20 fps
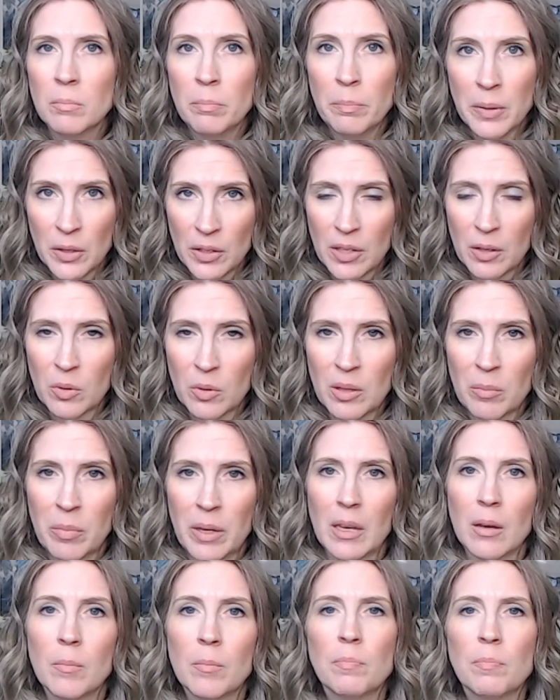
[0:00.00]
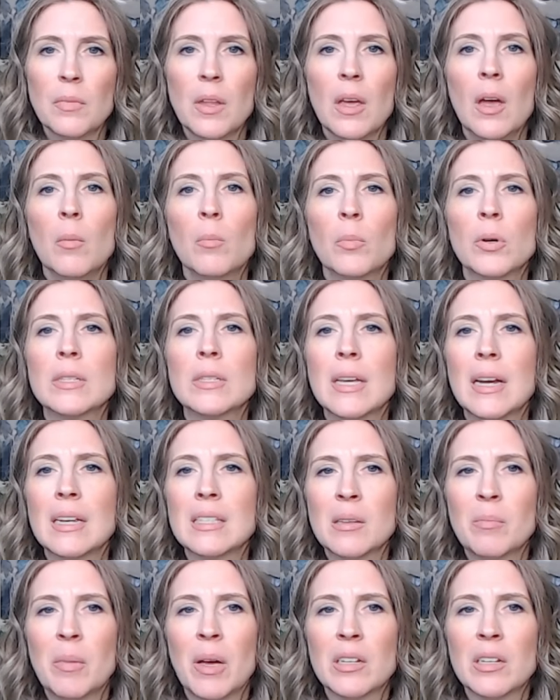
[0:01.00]
billion with a B,
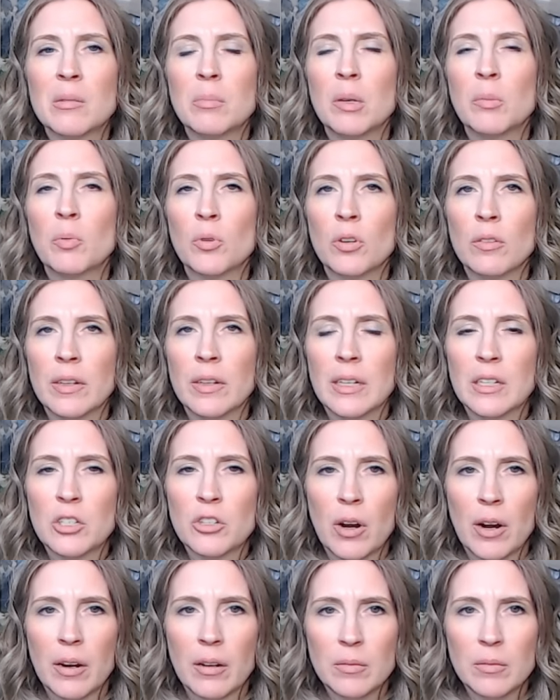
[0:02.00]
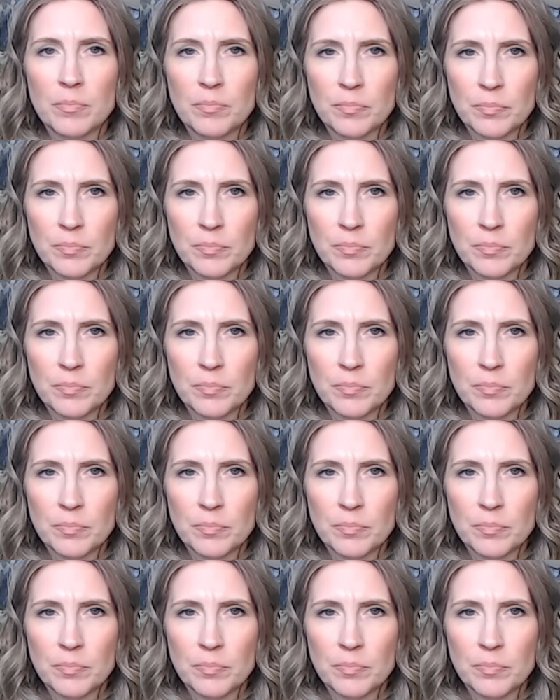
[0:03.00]
precise amount to be proven at trial.